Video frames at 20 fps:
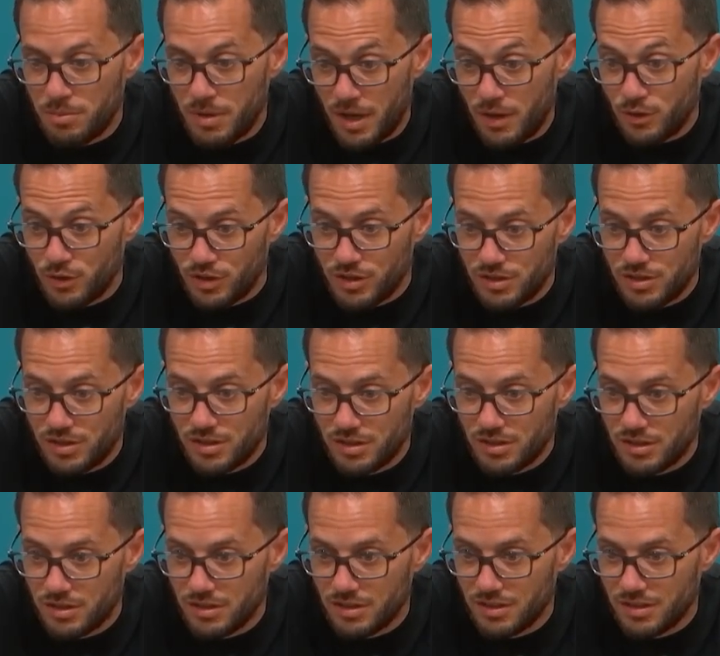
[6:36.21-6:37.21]
boundaries.
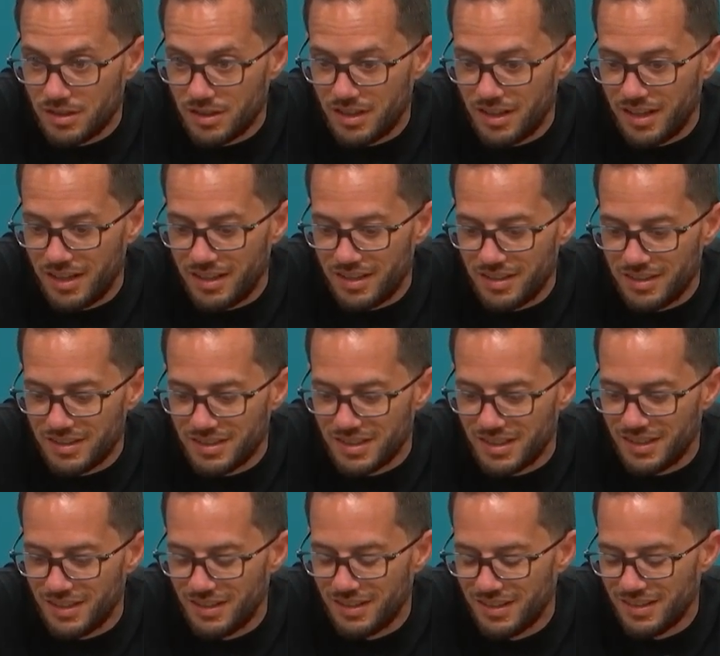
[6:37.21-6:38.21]
Okay, so.